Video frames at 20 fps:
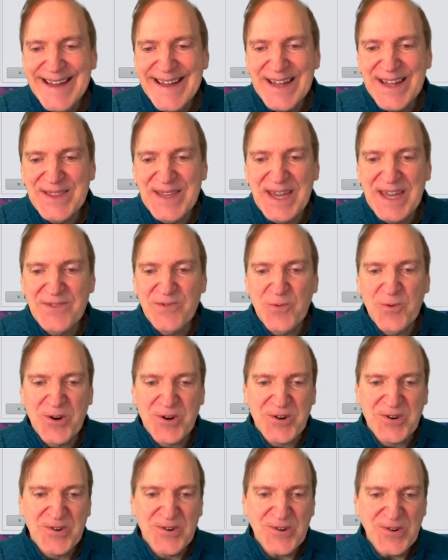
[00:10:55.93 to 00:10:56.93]
and then
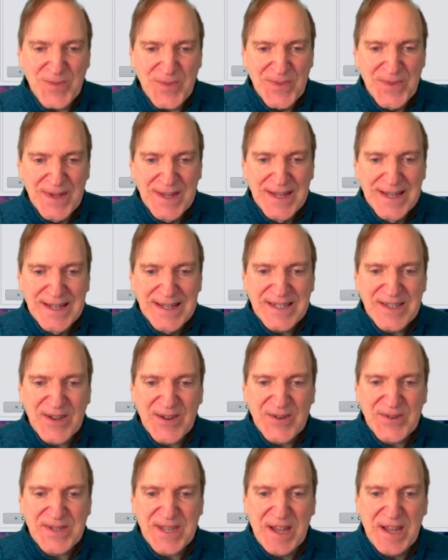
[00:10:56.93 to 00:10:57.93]
work group.
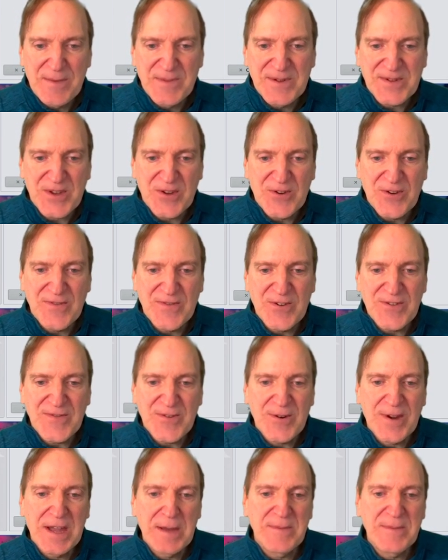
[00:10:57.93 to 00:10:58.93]
So Samba server
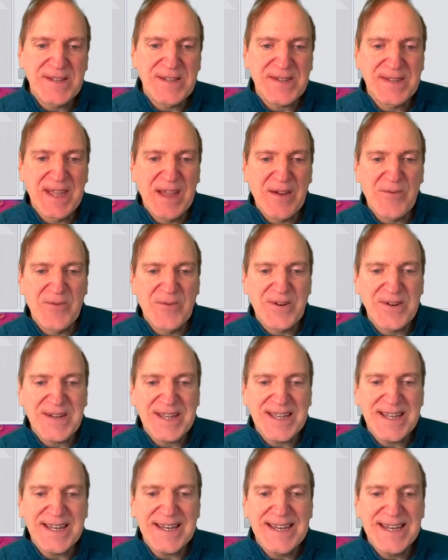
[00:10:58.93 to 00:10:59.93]
for MS
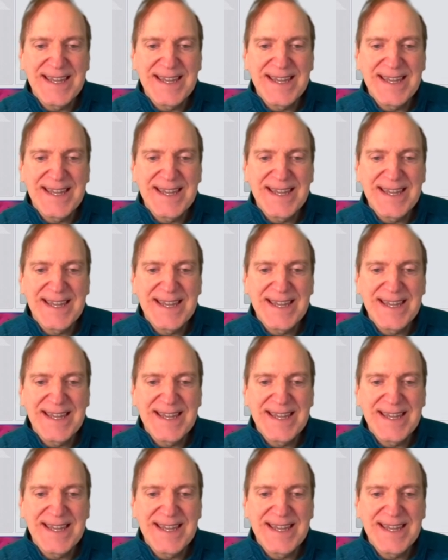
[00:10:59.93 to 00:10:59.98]
networking,